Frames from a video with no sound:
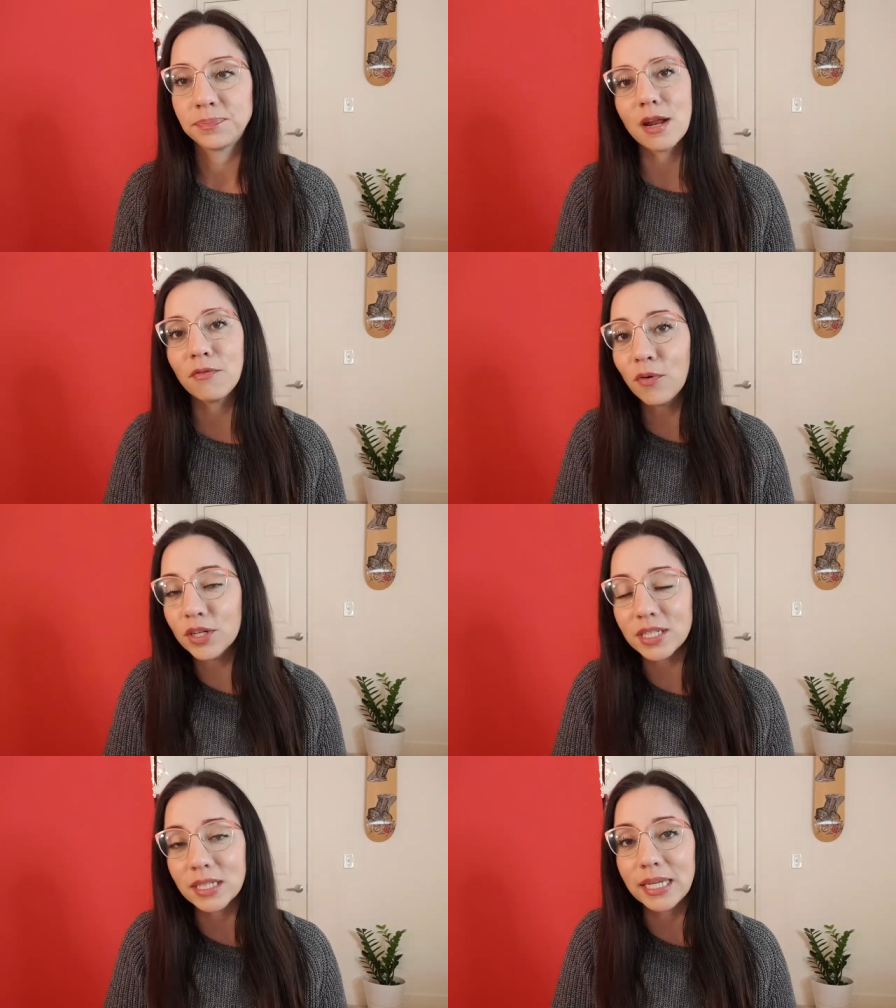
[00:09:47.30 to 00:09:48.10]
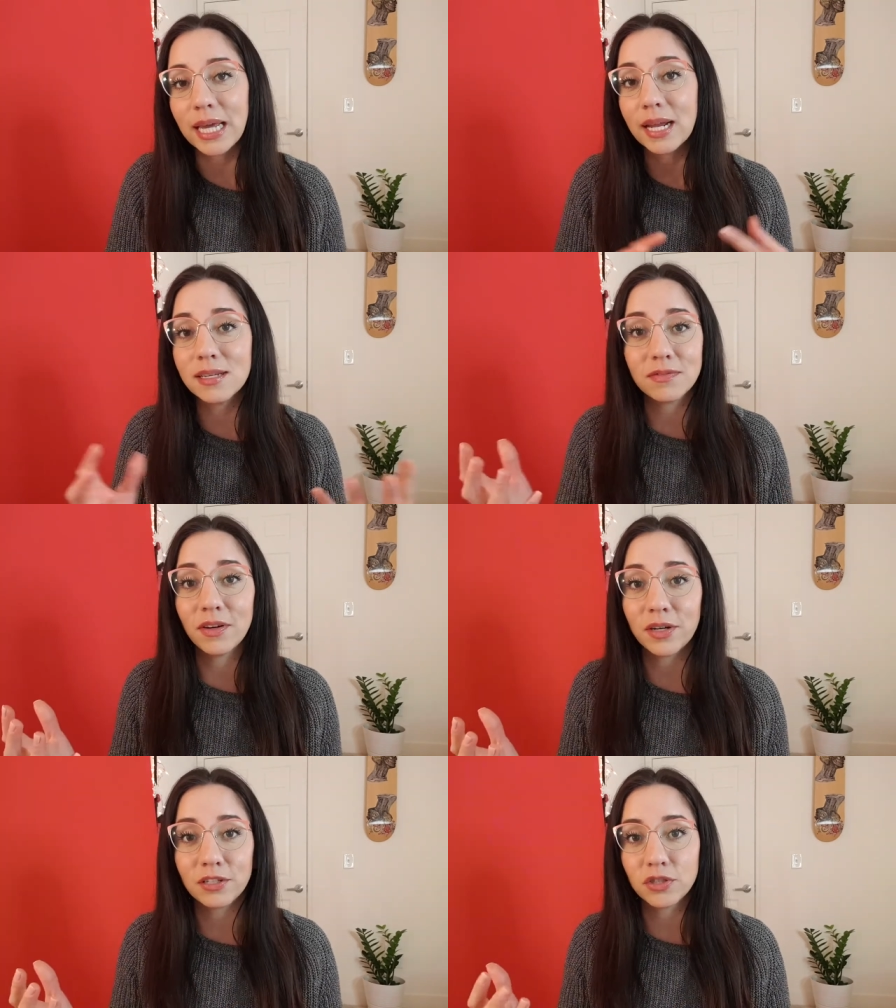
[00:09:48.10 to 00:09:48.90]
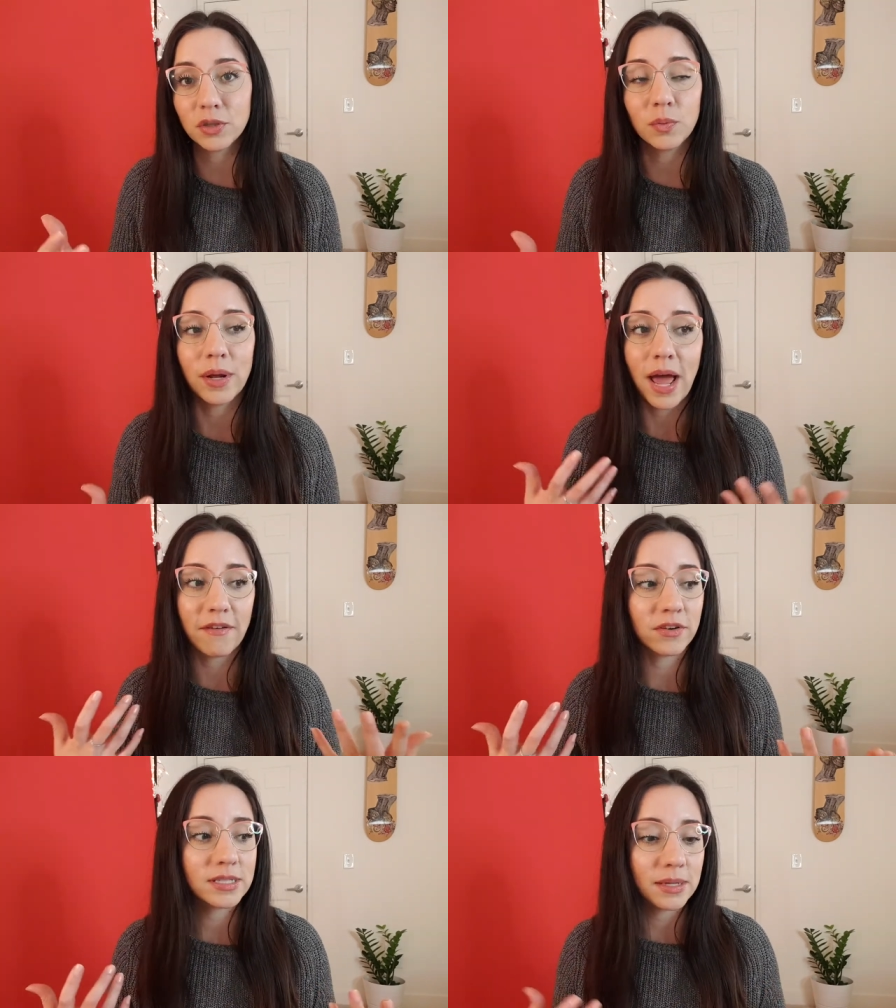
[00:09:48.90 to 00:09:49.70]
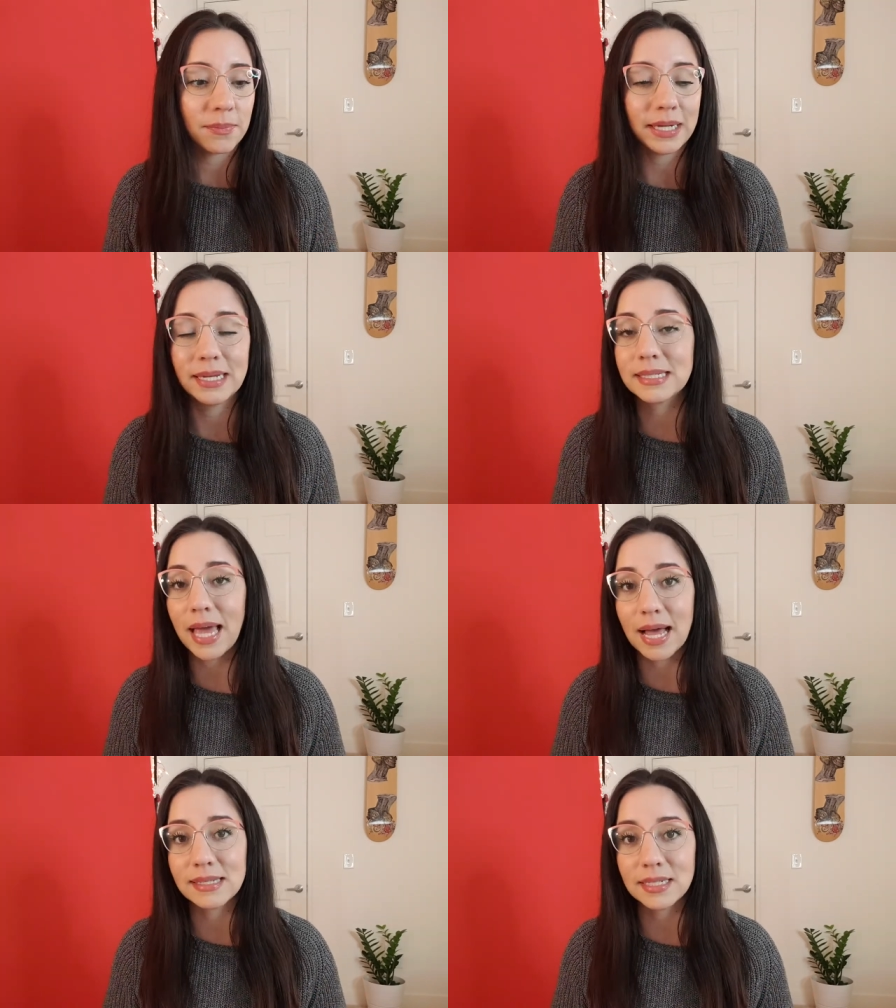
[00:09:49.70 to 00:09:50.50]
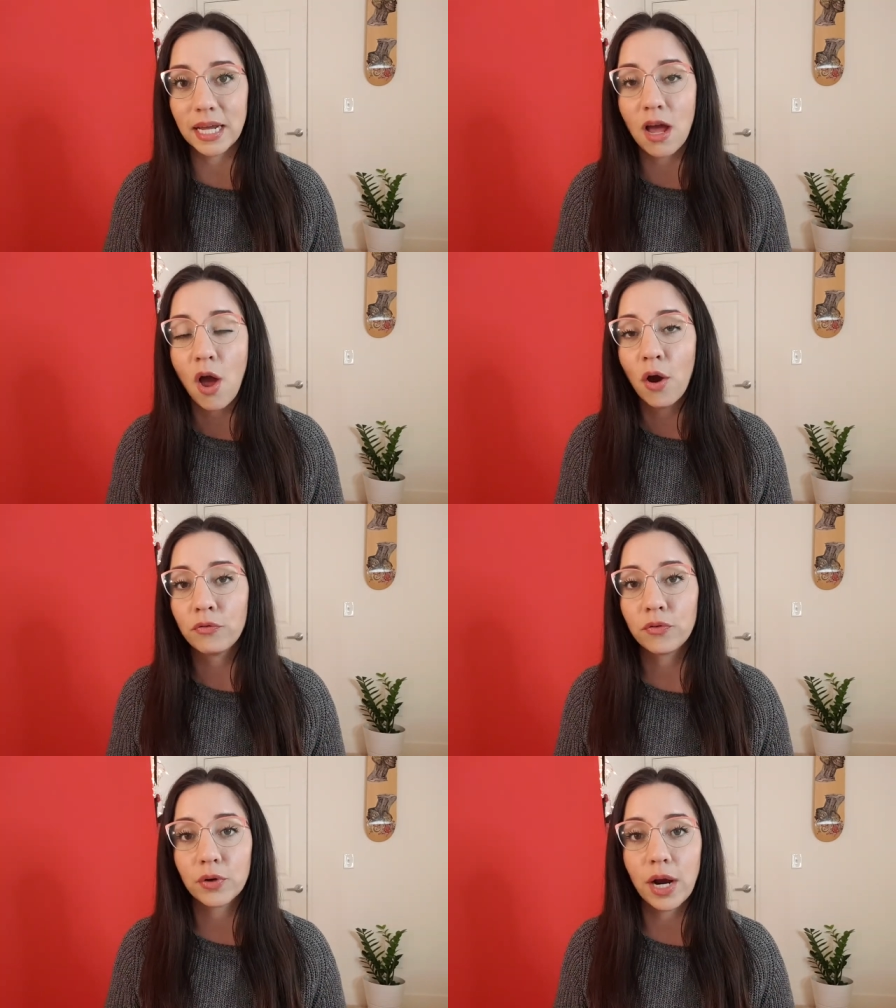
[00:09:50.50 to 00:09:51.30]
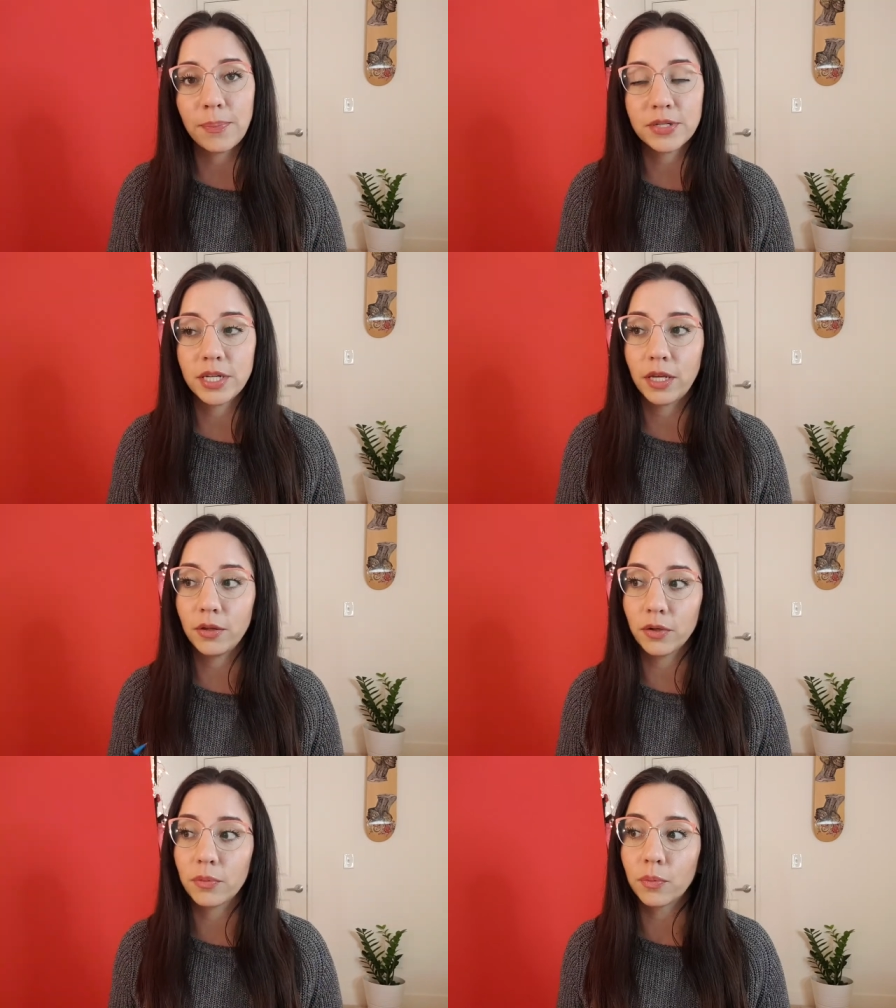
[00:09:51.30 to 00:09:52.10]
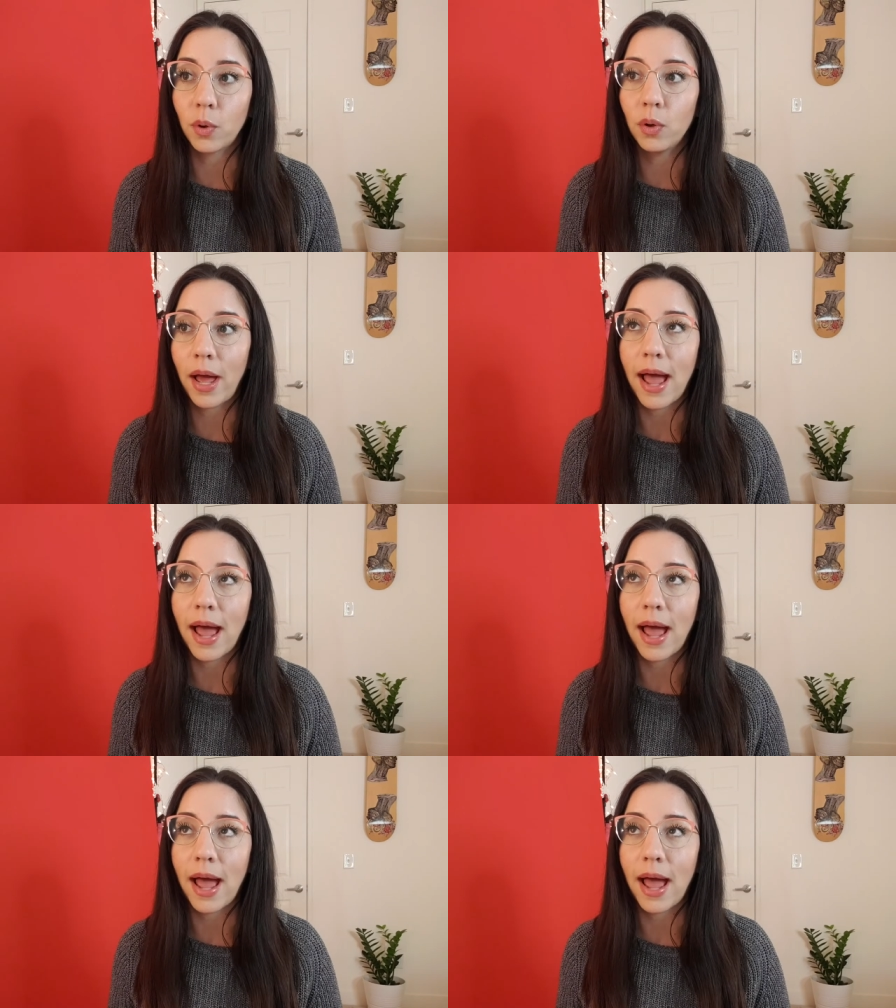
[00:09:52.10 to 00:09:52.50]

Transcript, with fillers: Unfortunately, it is very true whenever somebody is casting for a particular role.